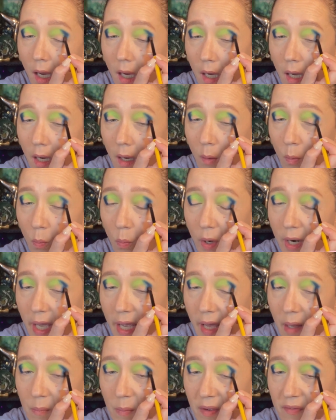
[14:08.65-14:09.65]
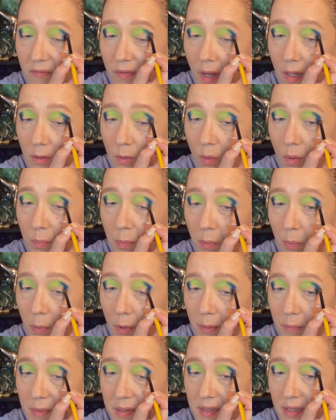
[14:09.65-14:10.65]
When I had my follow-up
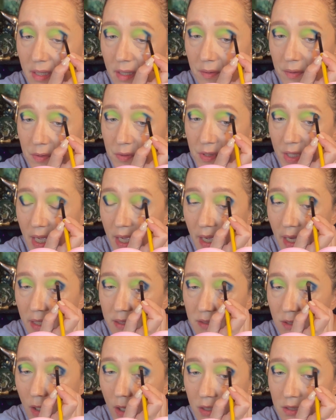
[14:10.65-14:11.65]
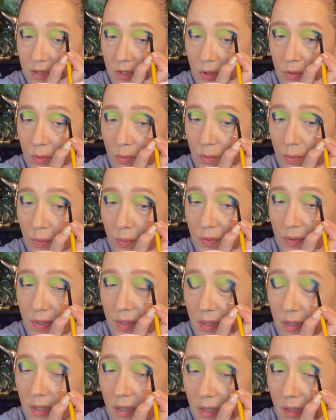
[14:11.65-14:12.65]
appointment the other day, I talked to
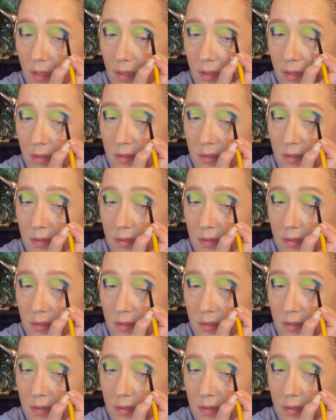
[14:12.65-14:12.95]
the